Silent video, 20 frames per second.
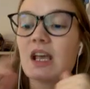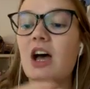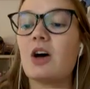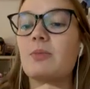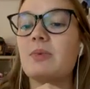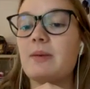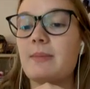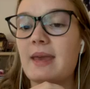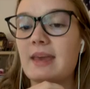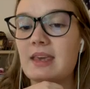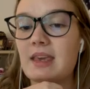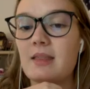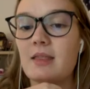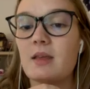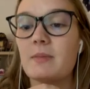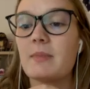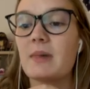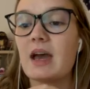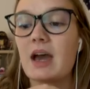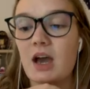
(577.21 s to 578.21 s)
I'll be making
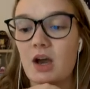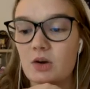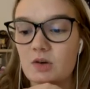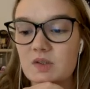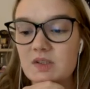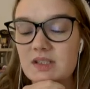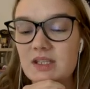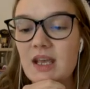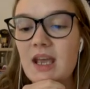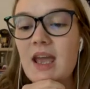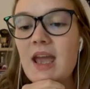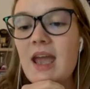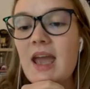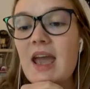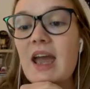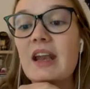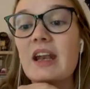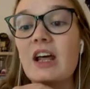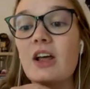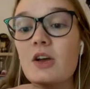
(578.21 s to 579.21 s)
them a house,
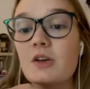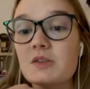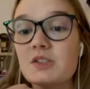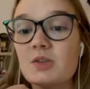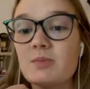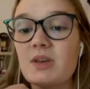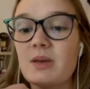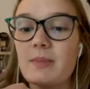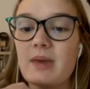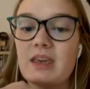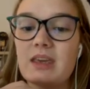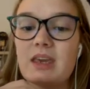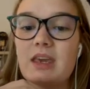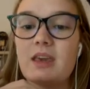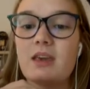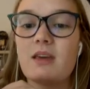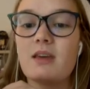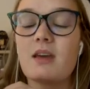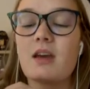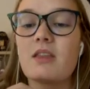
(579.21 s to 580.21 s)
and I'll also be
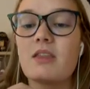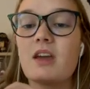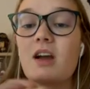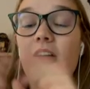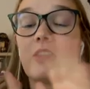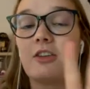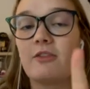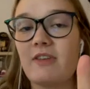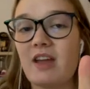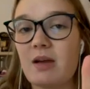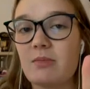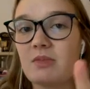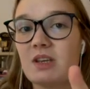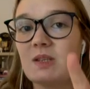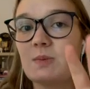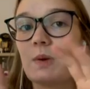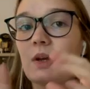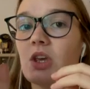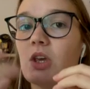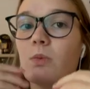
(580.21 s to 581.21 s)
making the other
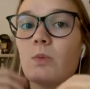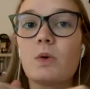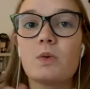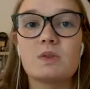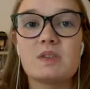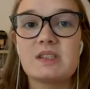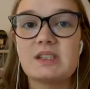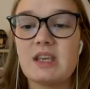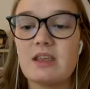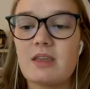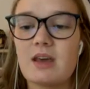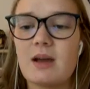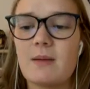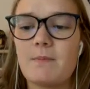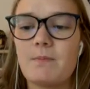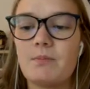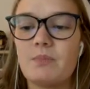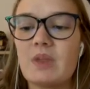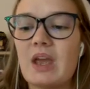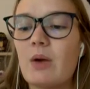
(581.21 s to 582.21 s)
families, but you won't see them.